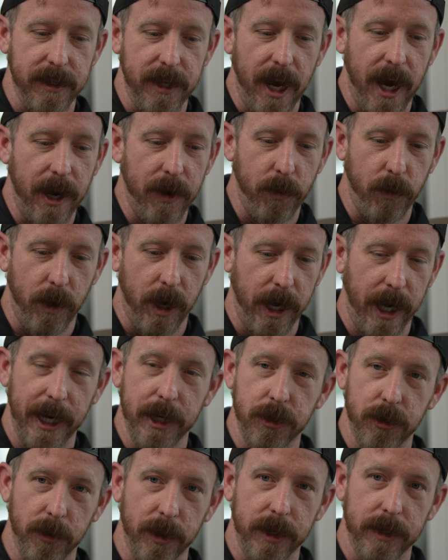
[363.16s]
not why I
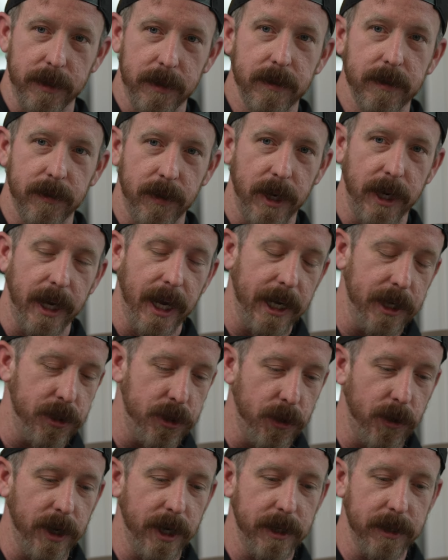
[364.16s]
joined, right? I
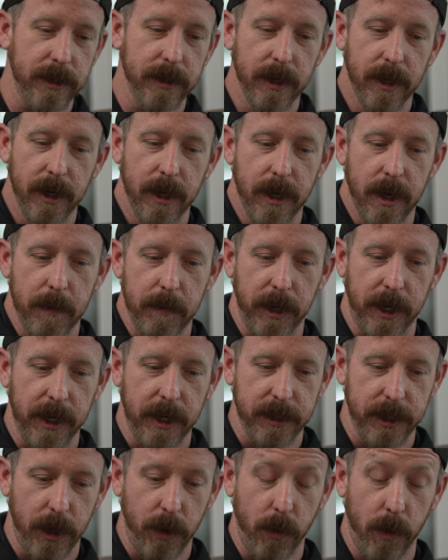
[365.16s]
joined
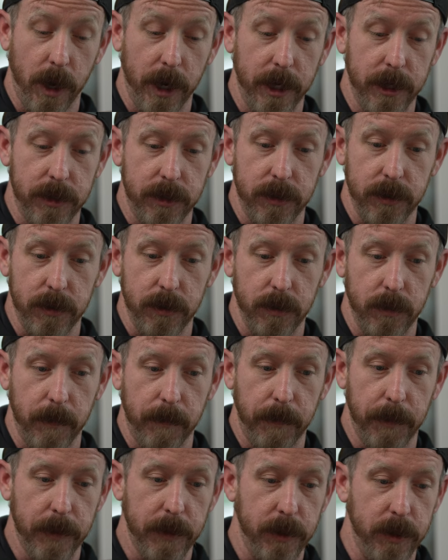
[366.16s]
because I wanted to
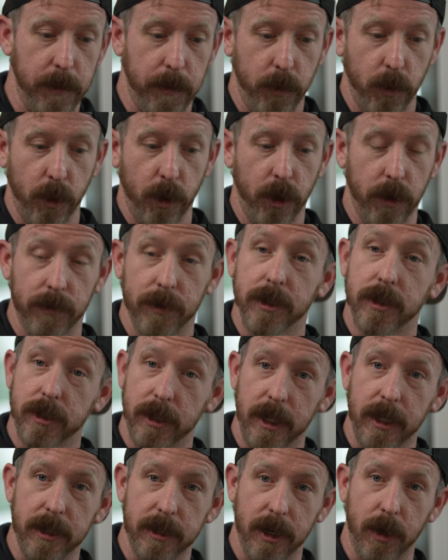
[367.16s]
deploy
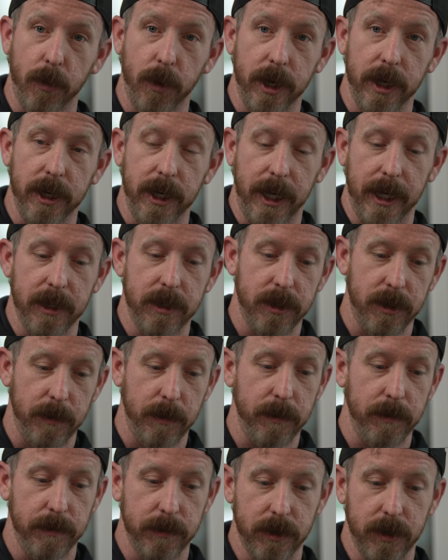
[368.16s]
overseas. I wanted to get
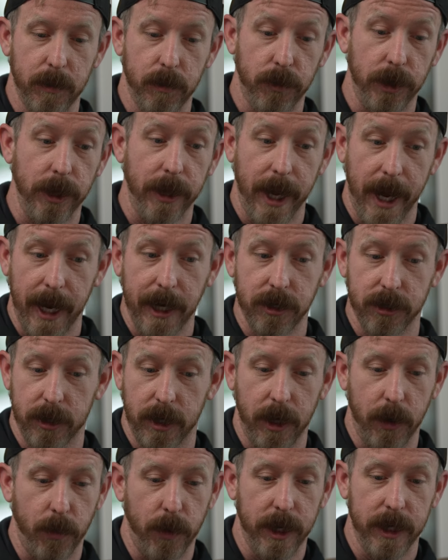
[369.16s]
some real
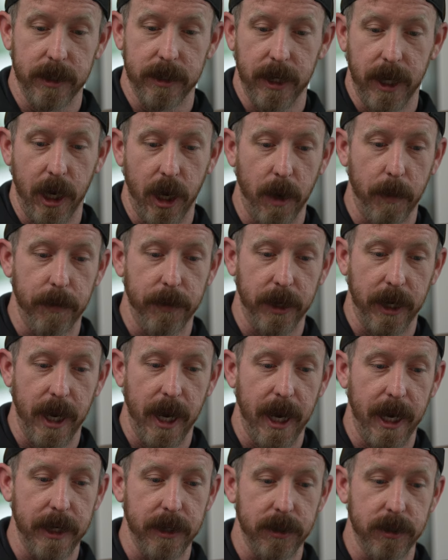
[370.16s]
action. I wanted to help the
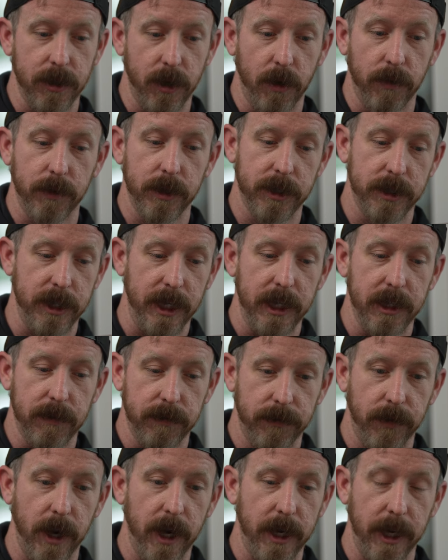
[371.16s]
guys overseas
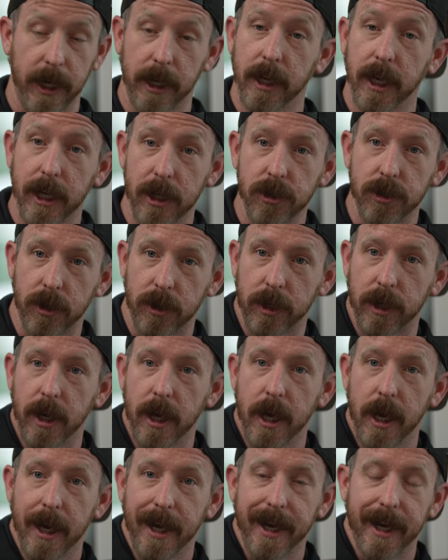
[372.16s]
fighting and injured.
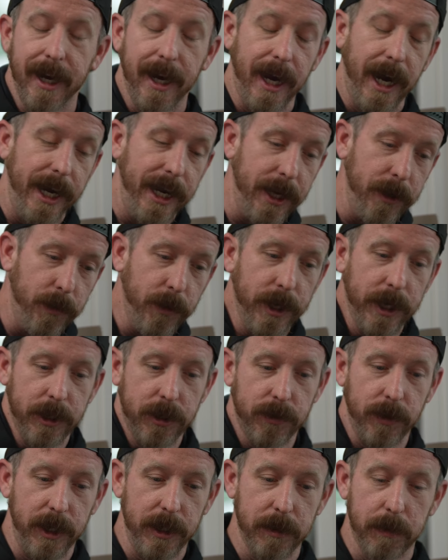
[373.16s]
I didn't want to
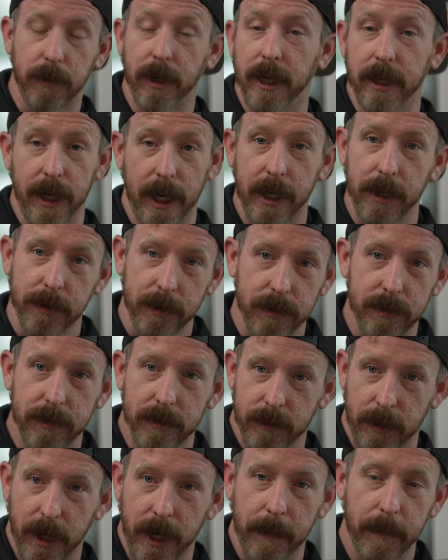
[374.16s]
treat sprained ankles,
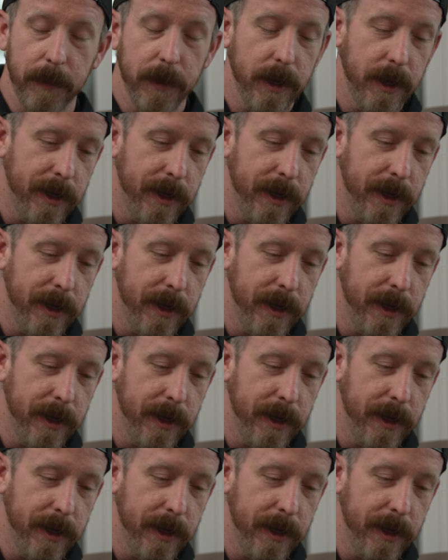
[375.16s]
right?